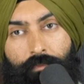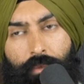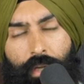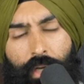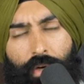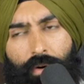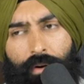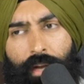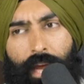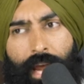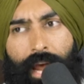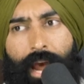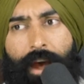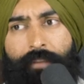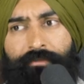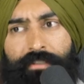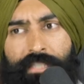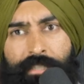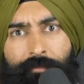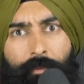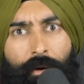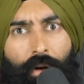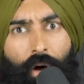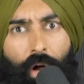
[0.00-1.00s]
You don't have
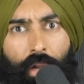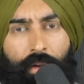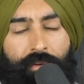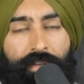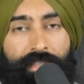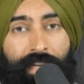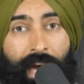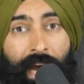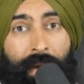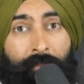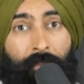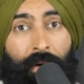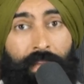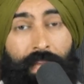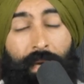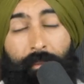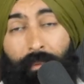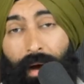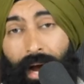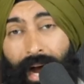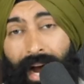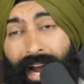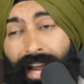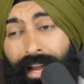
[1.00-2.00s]
to spend all of your time on
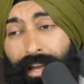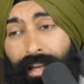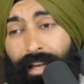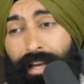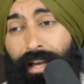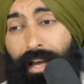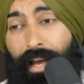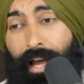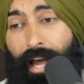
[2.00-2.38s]
them. I